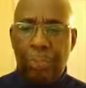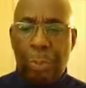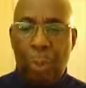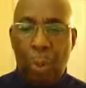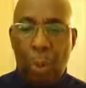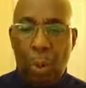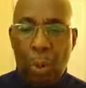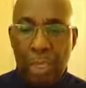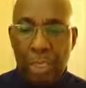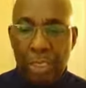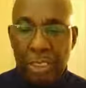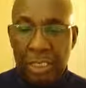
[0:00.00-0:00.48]

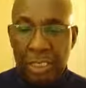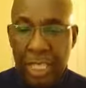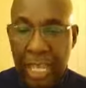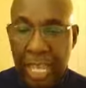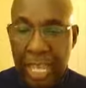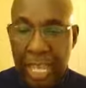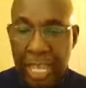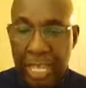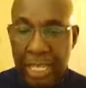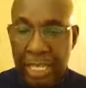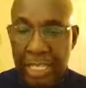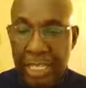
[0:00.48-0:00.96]
Points
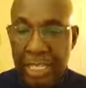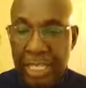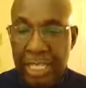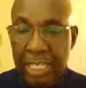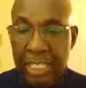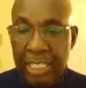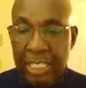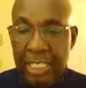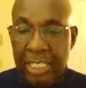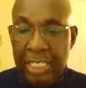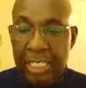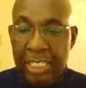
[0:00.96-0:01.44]
A,
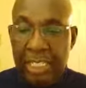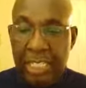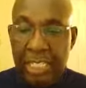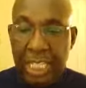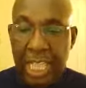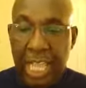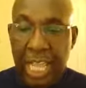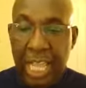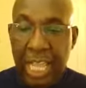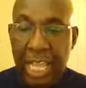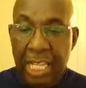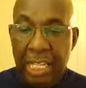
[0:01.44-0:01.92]

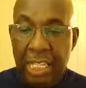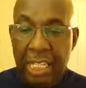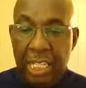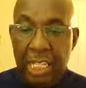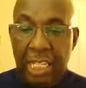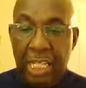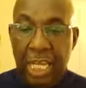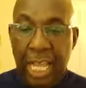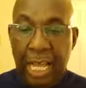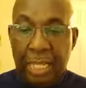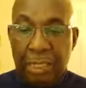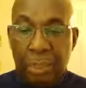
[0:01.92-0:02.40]
staying
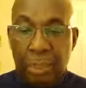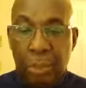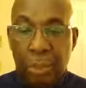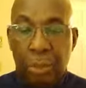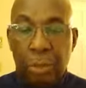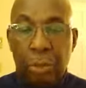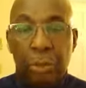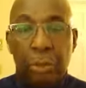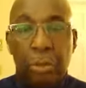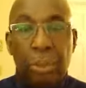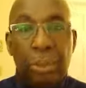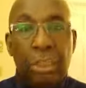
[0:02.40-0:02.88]
connected
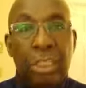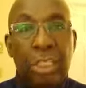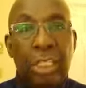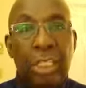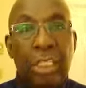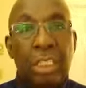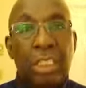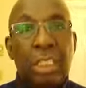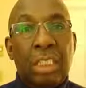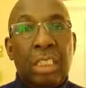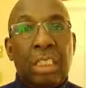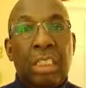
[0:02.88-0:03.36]
to
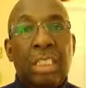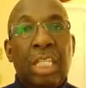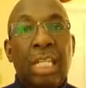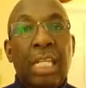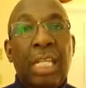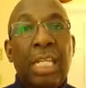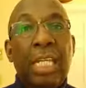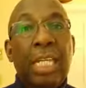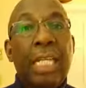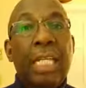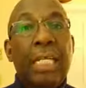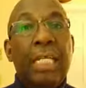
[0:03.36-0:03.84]
Jesus
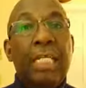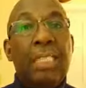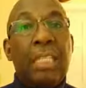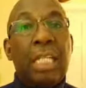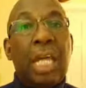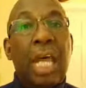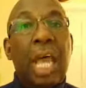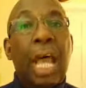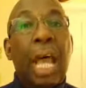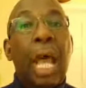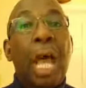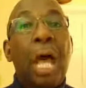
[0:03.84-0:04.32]

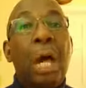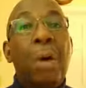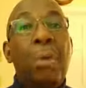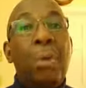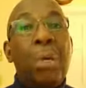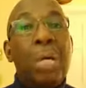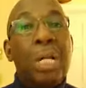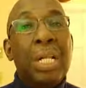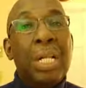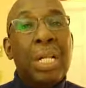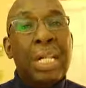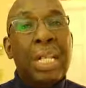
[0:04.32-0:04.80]
is
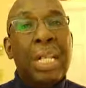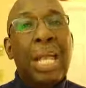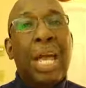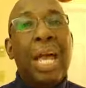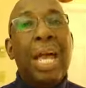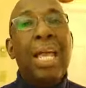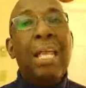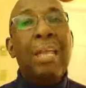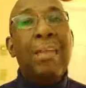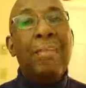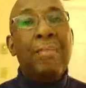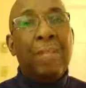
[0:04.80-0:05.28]
our
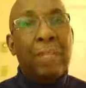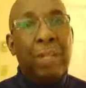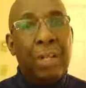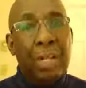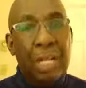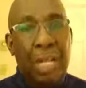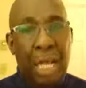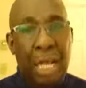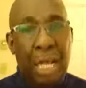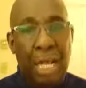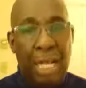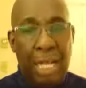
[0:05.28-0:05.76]

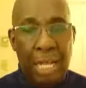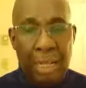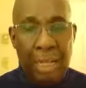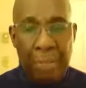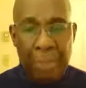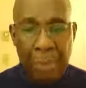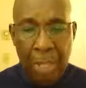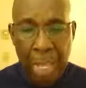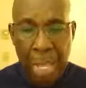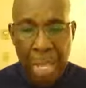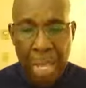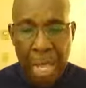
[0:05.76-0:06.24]

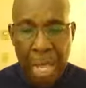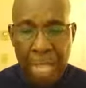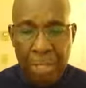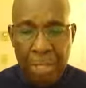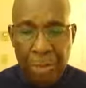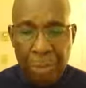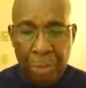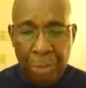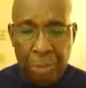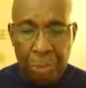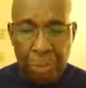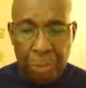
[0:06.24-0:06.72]
lifeline. I
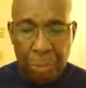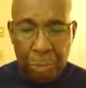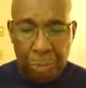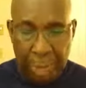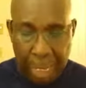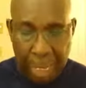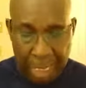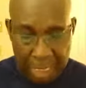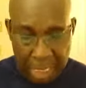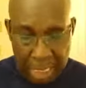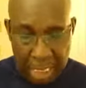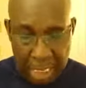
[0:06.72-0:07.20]
used to,
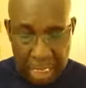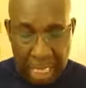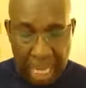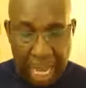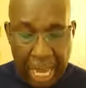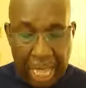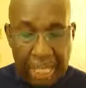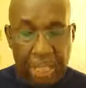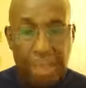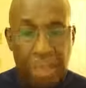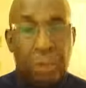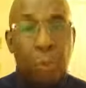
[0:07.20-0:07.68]
back in the
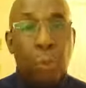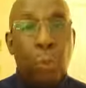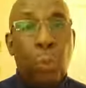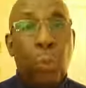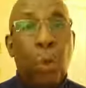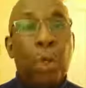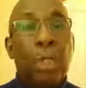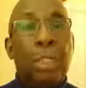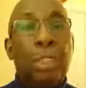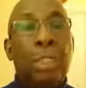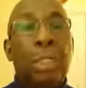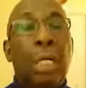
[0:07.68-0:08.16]
90s,
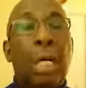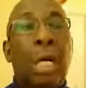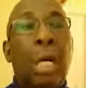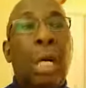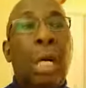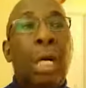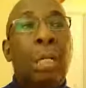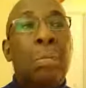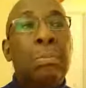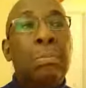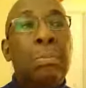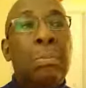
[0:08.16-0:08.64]
worked
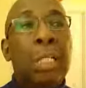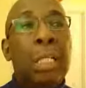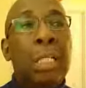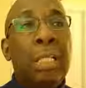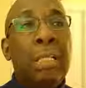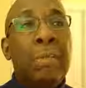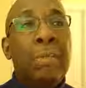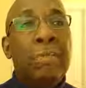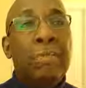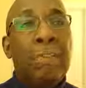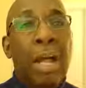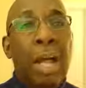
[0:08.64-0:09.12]
uh, in
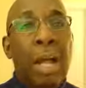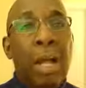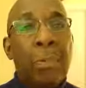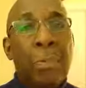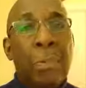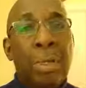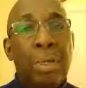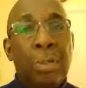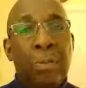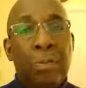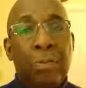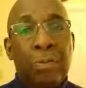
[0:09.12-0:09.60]
the
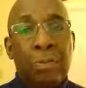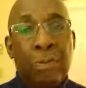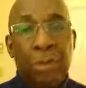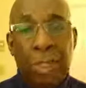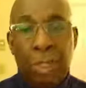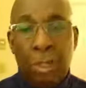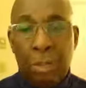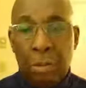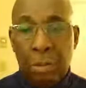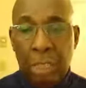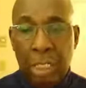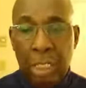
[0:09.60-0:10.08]
environmental
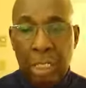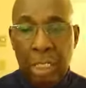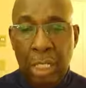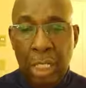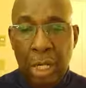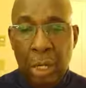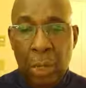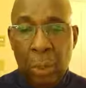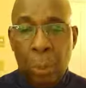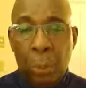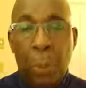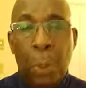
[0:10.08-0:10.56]
field and
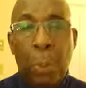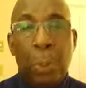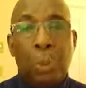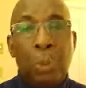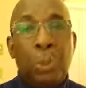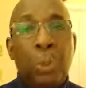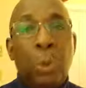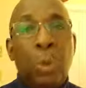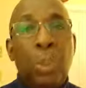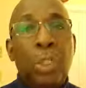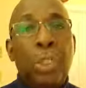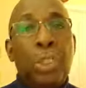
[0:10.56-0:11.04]
we
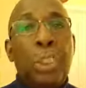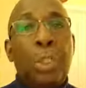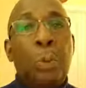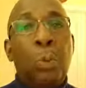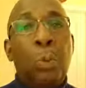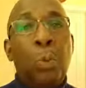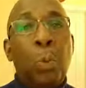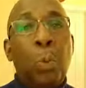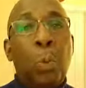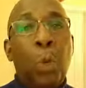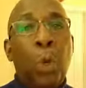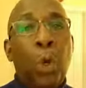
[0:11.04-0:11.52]
were doing
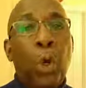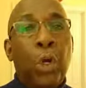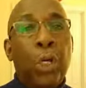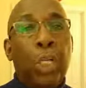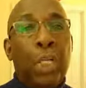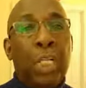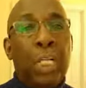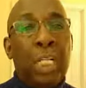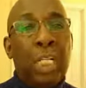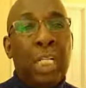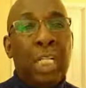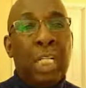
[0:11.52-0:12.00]
some
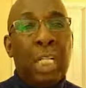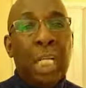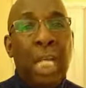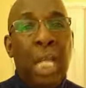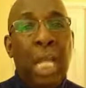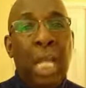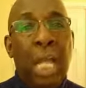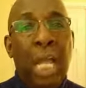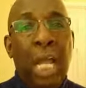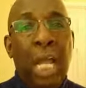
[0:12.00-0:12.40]
work and